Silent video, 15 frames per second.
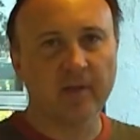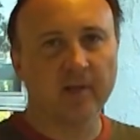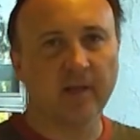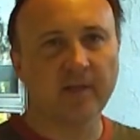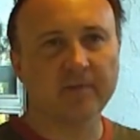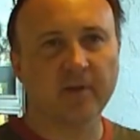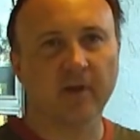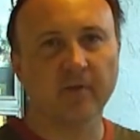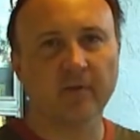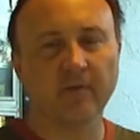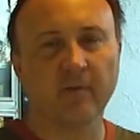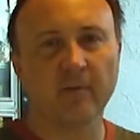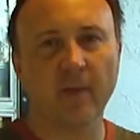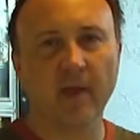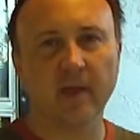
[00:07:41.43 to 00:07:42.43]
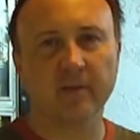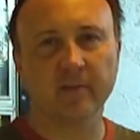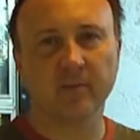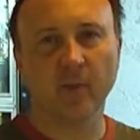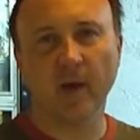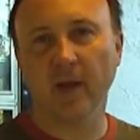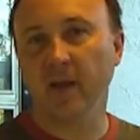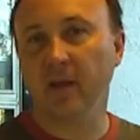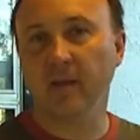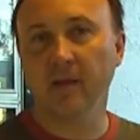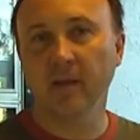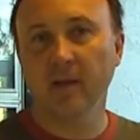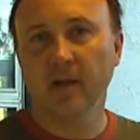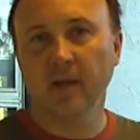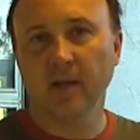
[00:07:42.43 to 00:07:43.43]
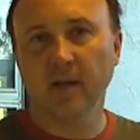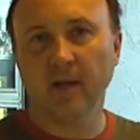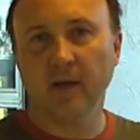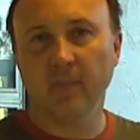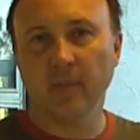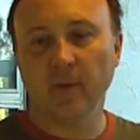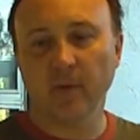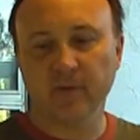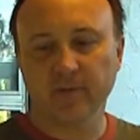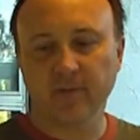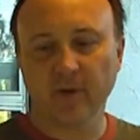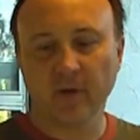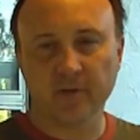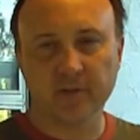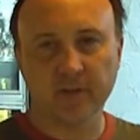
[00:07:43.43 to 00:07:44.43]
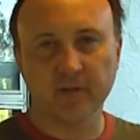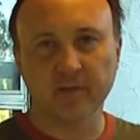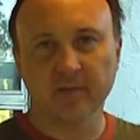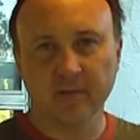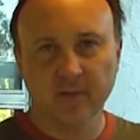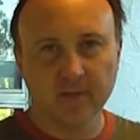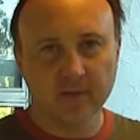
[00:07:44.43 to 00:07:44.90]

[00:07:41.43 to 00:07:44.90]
left over from Megan's wedding that was frozen.